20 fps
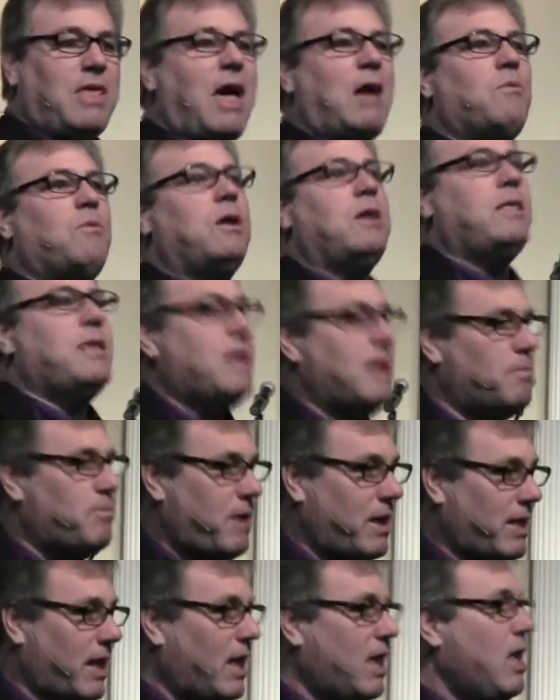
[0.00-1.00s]
I wouldn't get
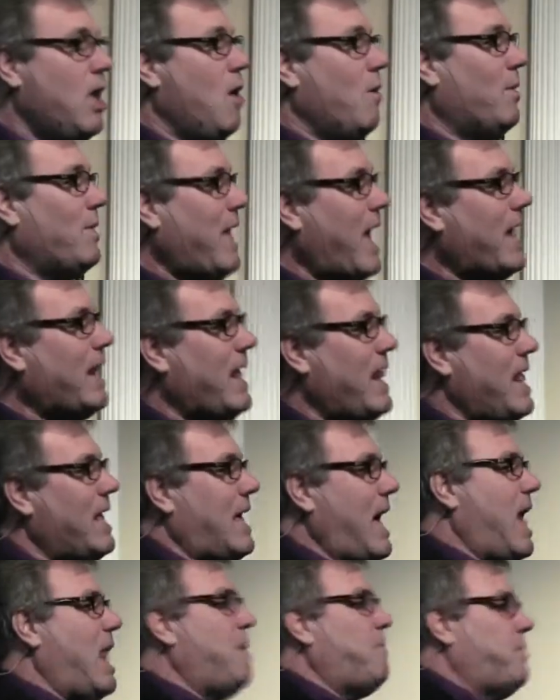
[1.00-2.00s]
pregnant without any
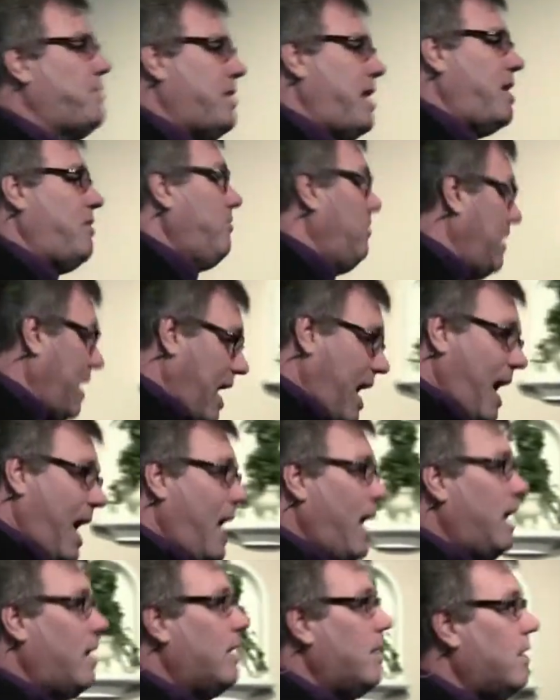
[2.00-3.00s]
kind of protection.
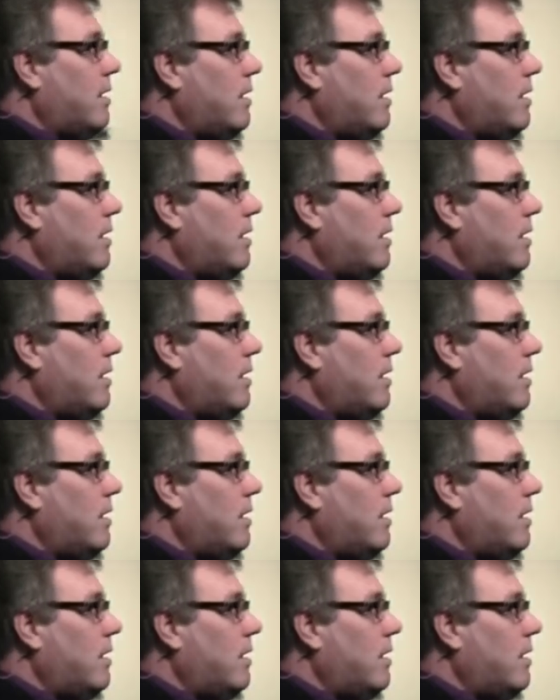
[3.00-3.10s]
Yeah.